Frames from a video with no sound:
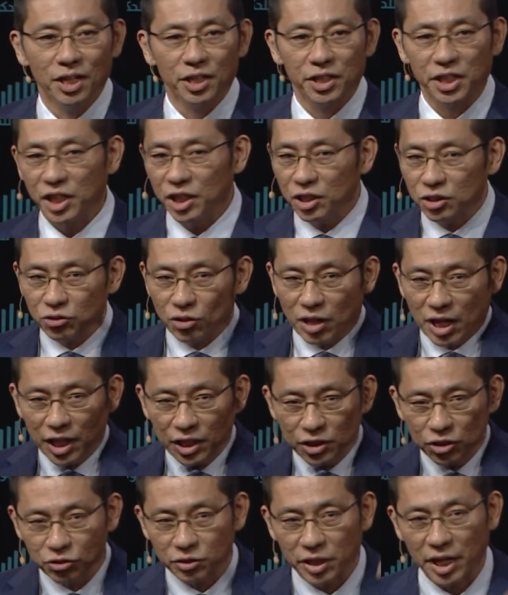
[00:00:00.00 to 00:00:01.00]
kids are
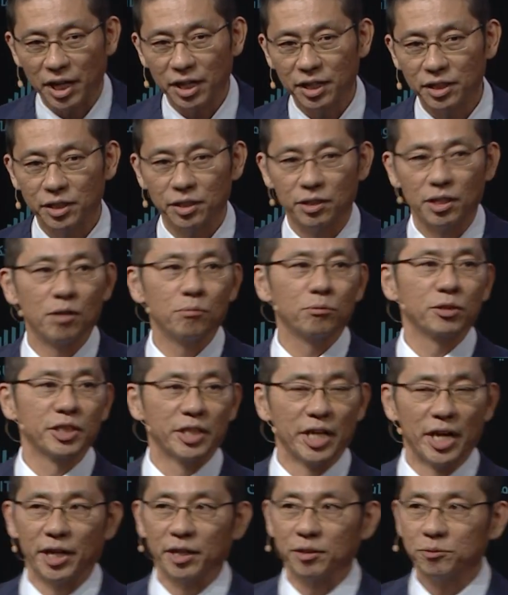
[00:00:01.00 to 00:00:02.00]
educated every
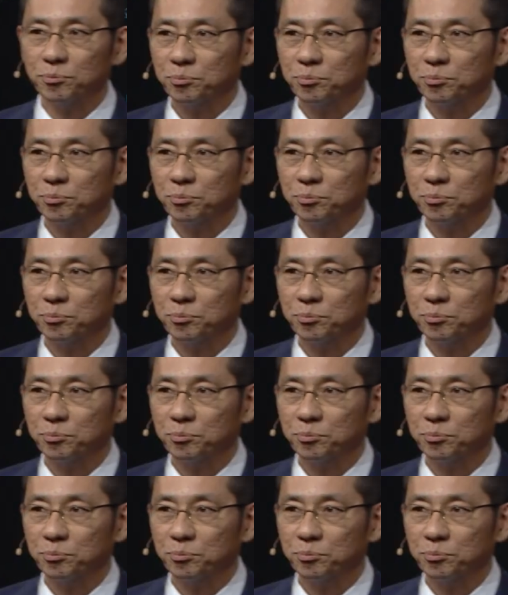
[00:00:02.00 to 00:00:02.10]
day.